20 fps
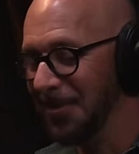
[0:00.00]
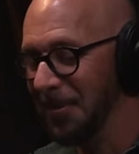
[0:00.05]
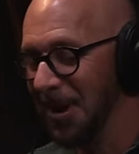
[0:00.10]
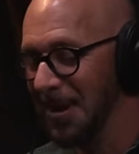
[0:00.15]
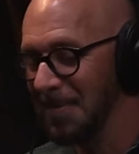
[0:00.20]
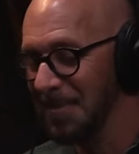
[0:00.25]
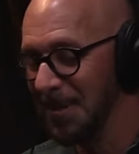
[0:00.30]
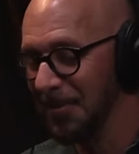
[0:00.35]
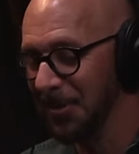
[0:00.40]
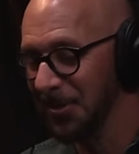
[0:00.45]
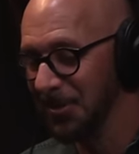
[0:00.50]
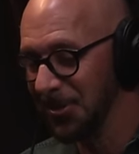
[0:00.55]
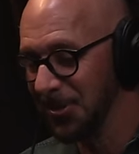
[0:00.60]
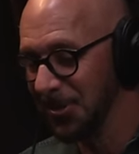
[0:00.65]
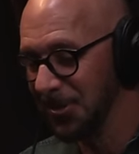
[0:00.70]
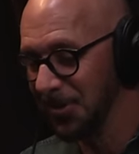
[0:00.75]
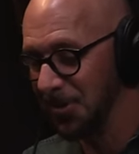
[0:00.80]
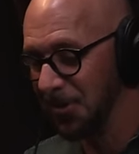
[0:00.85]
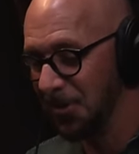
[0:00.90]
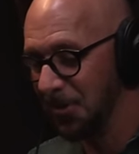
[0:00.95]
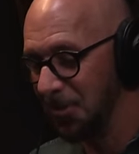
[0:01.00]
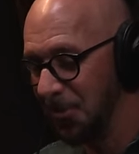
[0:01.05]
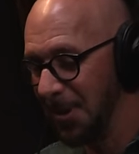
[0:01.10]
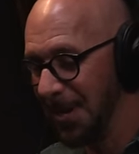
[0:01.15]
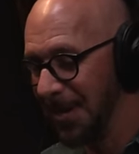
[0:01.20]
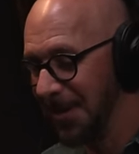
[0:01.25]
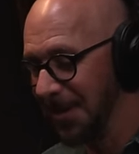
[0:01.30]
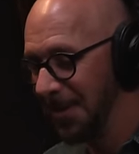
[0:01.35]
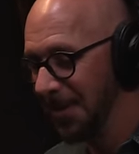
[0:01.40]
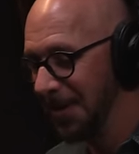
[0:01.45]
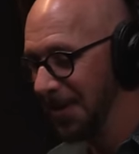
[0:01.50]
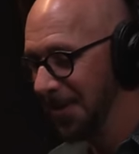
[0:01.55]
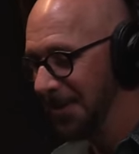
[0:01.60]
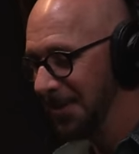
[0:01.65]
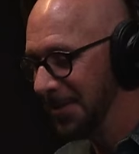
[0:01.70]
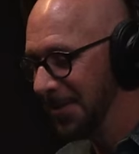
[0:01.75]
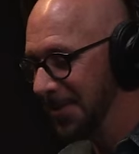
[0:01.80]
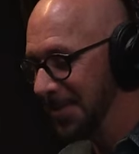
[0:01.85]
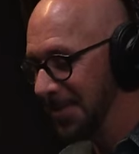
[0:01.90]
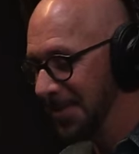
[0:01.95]
the way people are so quick
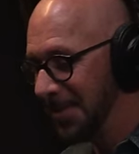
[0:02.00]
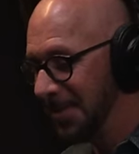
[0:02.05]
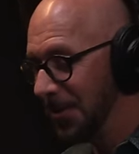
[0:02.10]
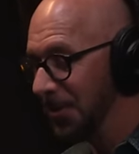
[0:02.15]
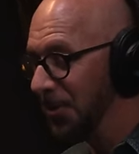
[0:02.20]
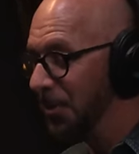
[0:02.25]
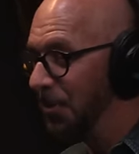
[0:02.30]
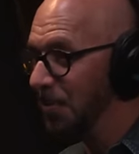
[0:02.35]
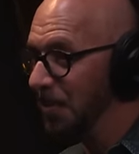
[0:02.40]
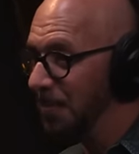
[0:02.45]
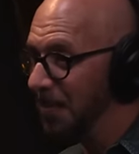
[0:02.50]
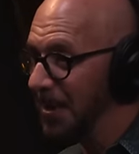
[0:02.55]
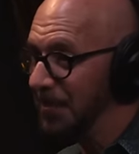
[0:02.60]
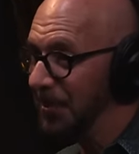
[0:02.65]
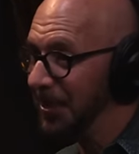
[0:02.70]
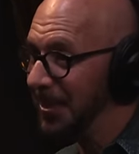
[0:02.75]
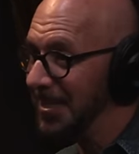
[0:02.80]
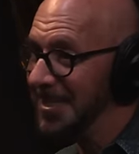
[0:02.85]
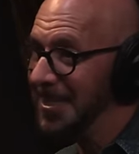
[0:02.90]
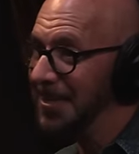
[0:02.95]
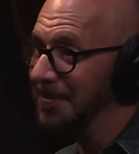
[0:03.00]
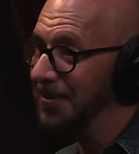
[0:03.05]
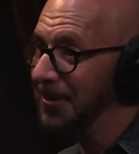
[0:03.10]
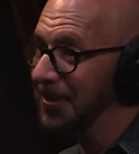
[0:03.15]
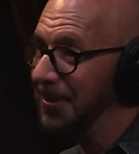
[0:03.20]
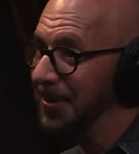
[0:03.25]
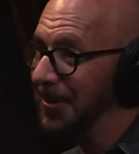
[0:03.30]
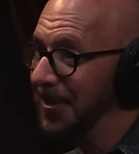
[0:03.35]
to see another group of people as evil.